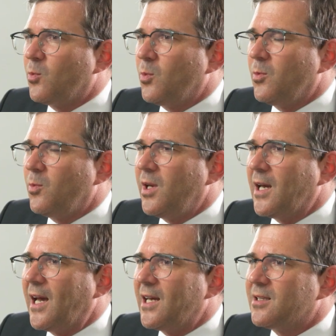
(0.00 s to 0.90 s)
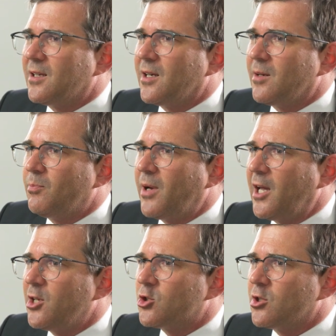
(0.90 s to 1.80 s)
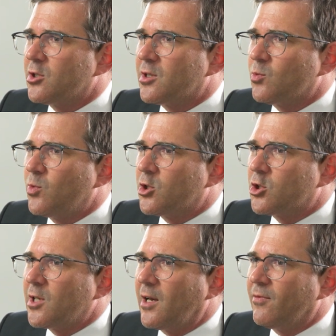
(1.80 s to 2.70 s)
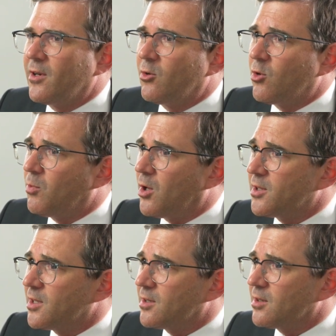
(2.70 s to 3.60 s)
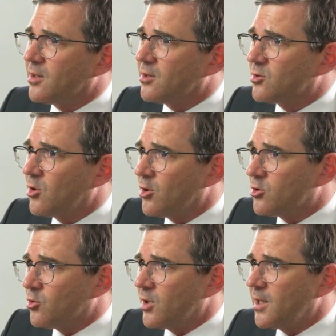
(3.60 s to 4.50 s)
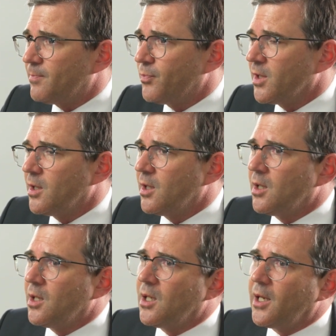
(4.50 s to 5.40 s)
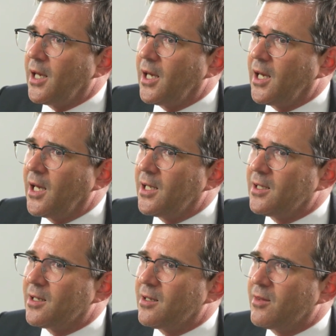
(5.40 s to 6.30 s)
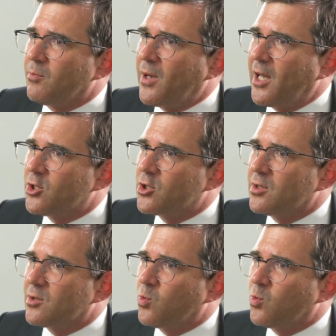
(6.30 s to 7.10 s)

We had patients which have a robotic surgery, and the patients